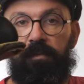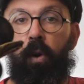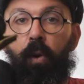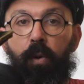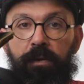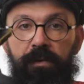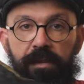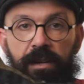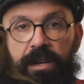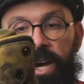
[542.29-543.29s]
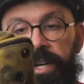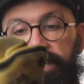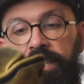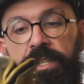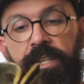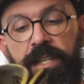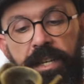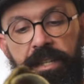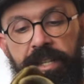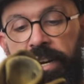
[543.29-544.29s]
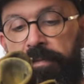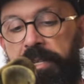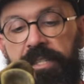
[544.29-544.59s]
old liner that I've